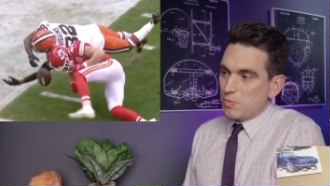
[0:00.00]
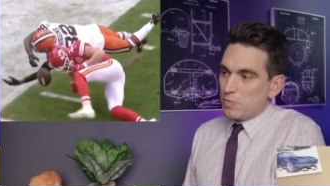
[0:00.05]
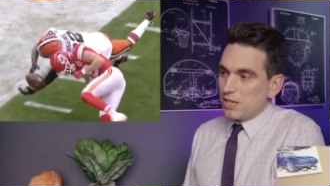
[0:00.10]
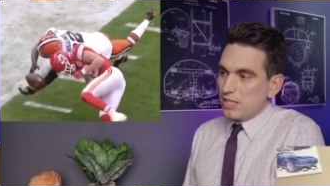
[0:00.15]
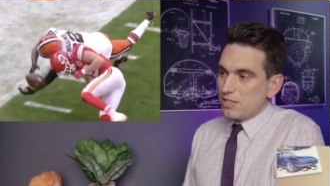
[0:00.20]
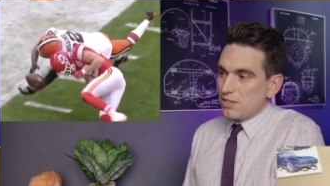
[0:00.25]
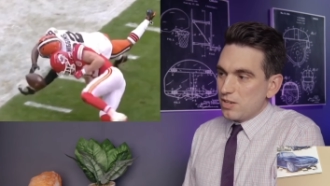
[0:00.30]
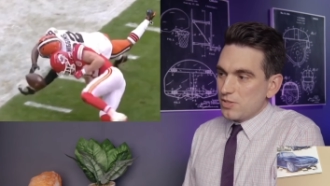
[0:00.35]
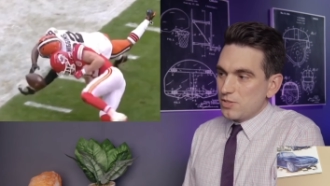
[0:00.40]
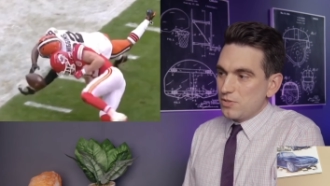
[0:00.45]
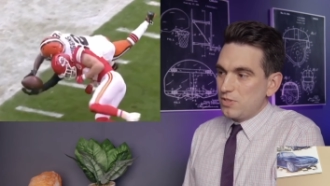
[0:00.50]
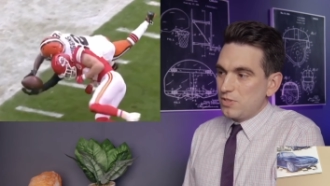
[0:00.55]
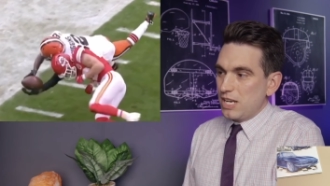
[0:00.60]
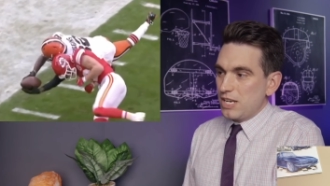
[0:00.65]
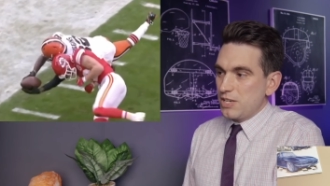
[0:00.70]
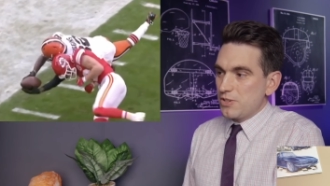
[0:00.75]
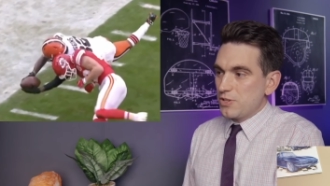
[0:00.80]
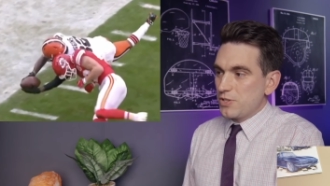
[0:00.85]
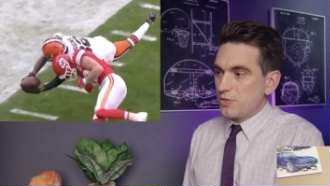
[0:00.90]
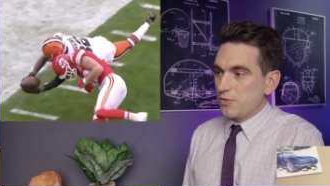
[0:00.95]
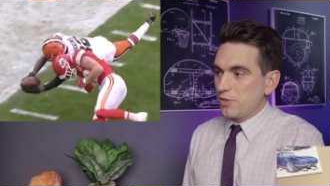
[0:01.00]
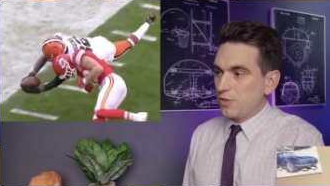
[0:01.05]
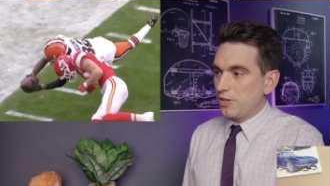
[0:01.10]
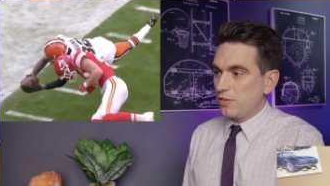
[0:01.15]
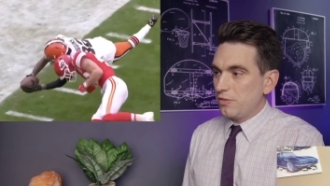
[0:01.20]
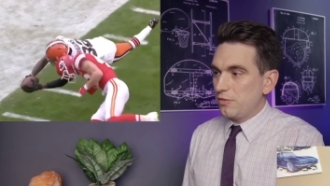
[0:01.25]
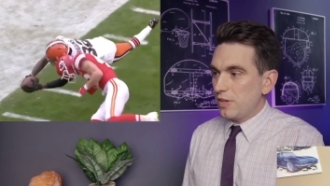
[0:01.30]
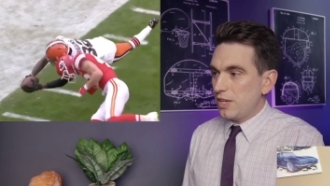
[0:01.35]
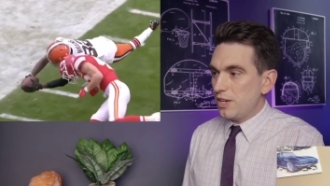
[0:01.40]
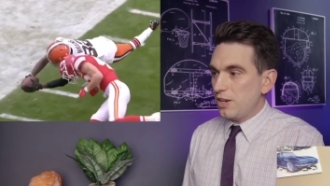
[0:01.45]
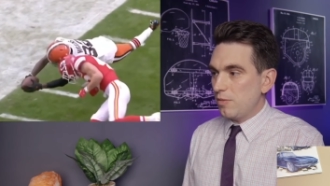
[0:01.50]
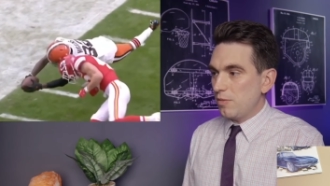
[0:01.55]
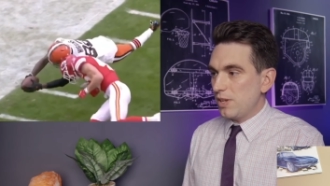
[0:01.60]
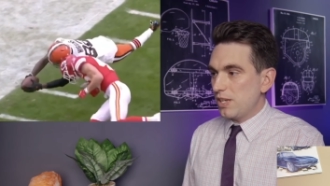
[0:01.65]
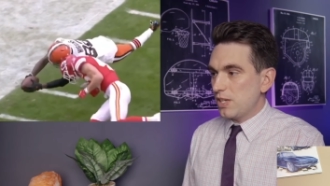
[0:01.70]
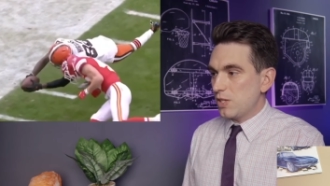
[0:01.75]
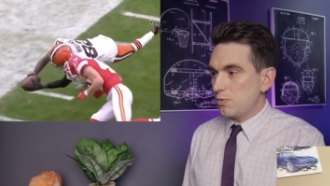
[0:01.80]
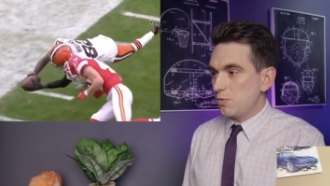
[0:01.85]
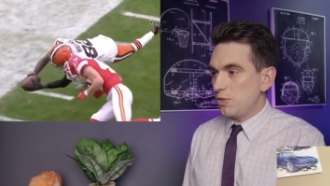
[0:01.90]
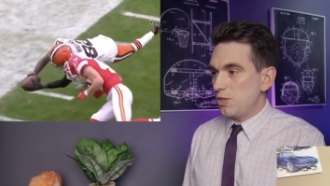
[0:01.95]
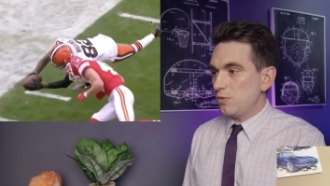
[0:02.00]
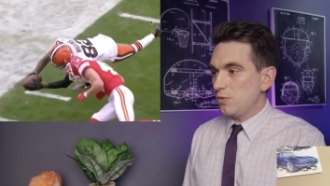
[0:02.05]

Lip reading: but it's also dangerous for the defender because when